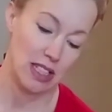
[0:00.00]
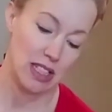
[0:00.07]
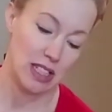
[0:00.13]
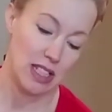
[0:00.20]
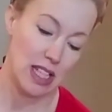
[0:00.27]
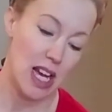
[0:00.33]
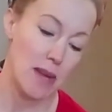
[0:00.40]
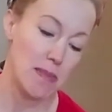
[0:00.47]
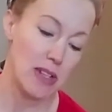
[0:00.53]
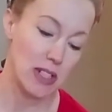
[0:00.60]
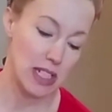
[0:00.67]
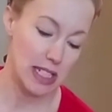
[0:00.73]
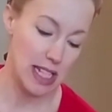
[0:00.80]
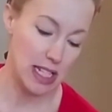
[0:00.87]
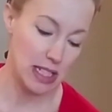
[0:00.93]
I'm not going to
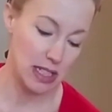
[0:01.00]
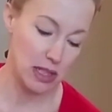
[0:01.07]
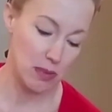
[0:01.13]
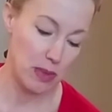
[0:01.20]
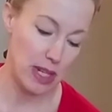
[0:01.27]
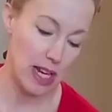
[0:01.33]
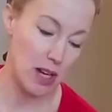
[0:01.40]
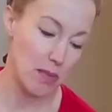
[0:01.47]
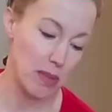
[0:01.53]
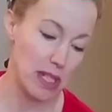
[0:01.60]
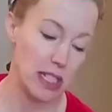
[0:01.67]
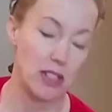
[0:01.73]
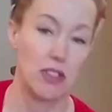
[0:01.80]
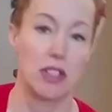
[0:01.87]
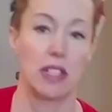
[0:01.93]
take this one out because
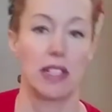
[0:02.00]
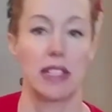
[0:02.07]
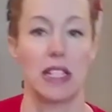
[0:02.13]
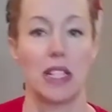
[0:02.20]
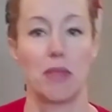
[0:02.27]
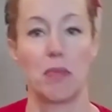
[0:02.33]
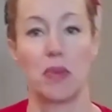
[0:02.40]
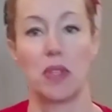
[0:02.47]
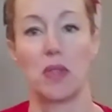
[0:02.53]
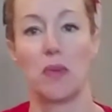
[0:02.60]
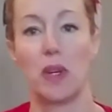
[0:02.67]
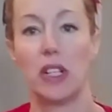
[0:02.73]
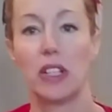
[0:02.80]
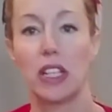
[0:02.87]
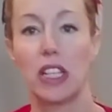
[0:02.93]
you can see it pretty well
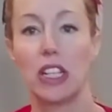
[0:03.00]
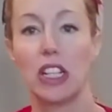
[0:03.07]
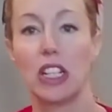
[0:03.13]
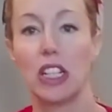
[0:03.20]
here.